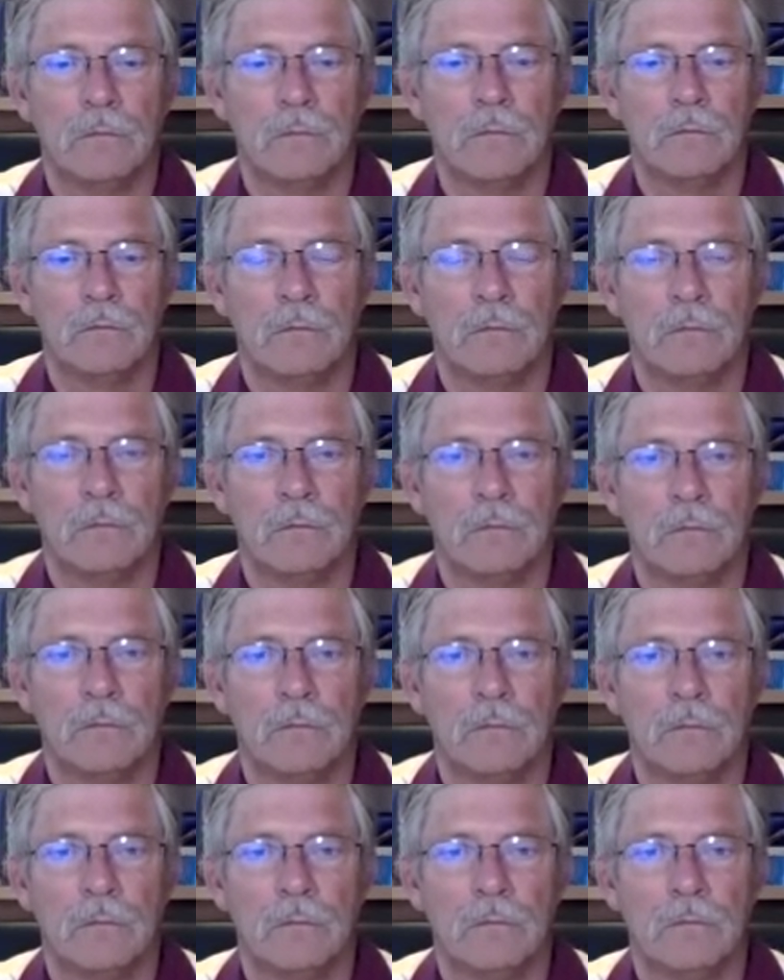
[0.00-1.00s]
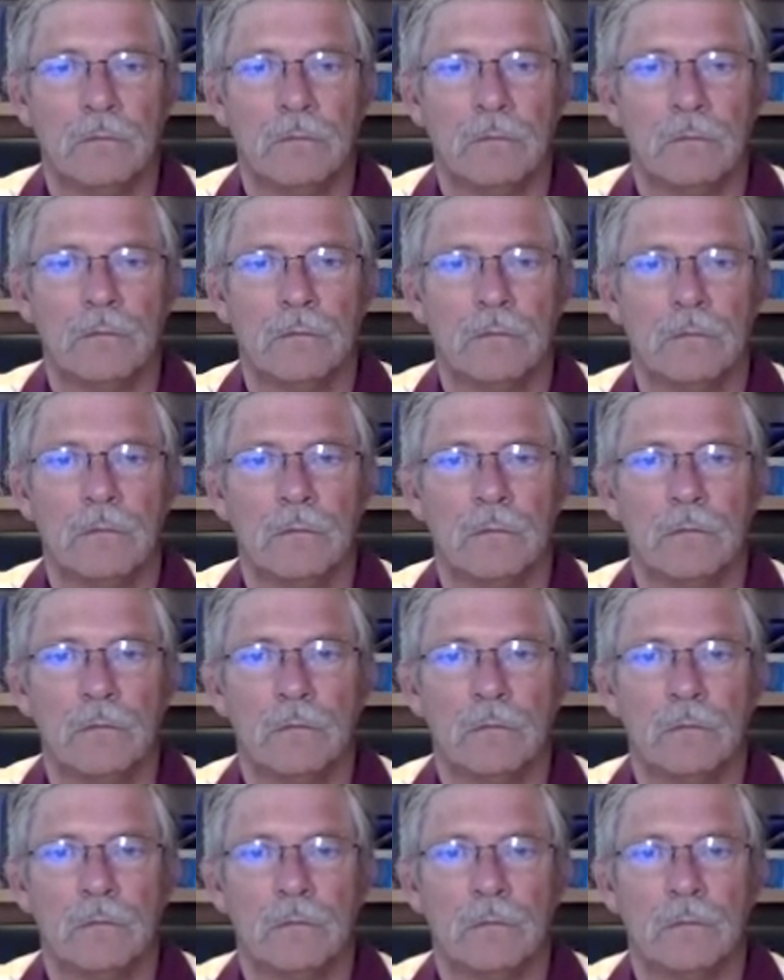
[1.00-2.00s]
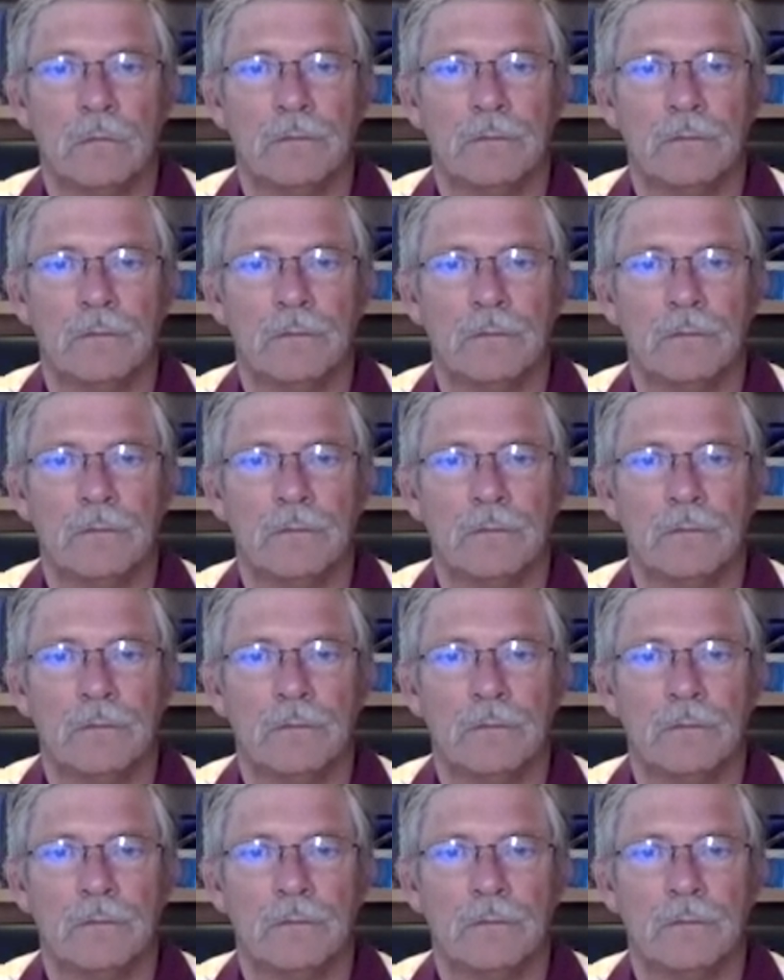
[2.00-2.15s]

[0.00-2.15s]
This person isn't speaking.